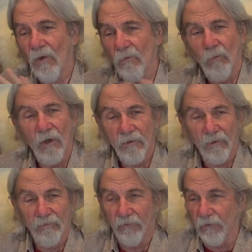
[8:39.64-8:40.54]
whether
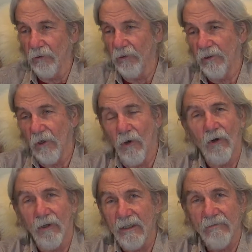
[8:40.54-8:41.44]
it was good
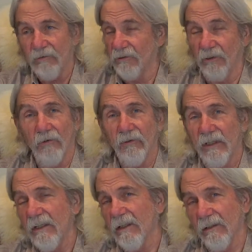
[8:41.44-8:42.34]
or evil, don't
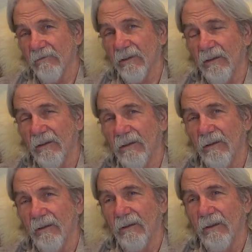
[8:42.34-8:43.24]
eat of it.
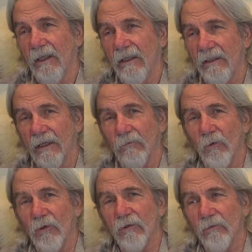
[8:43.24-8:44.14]
And yet
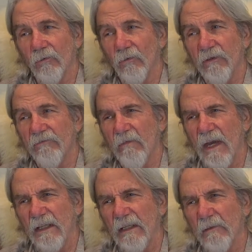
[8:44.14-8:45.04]
we're, we've
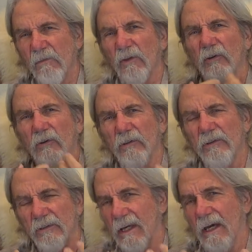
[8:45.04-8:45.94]
made him the
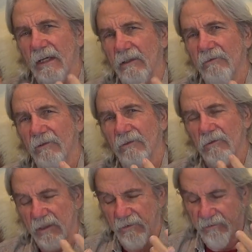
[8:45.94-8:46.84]
good side of the
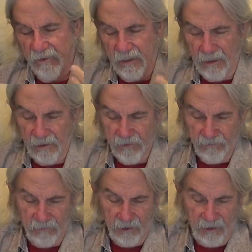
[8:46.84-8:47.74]
tree of the knowledge
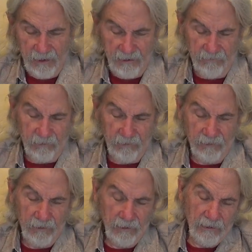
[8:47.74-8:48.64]
of good and evil.
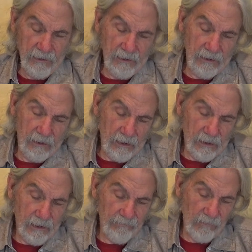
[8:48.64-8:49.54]

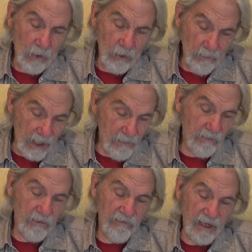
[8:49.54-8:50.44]
Um, or maybe
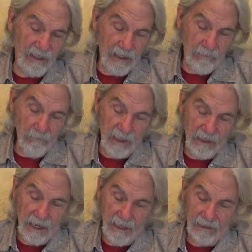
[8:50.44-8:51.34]
we've
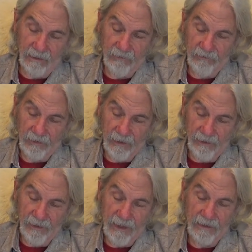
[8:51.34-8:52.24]
made idols
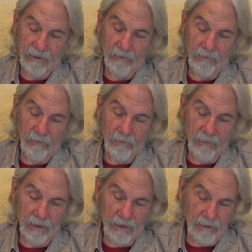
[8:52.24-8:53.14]
that
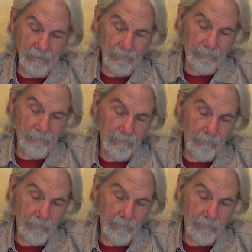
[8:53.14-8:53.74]
um,